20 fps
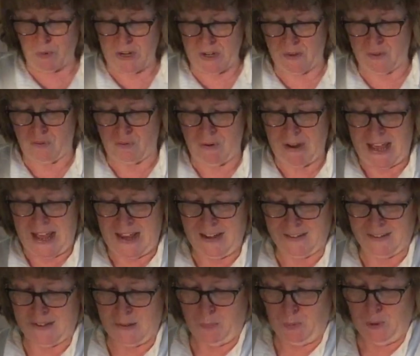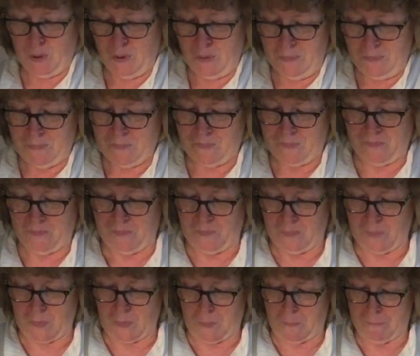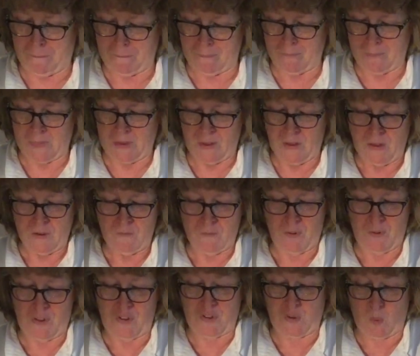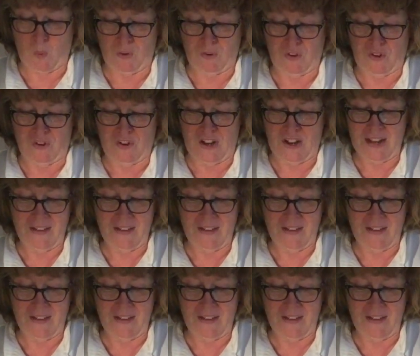break 3 eggs in a bowl for this quantity,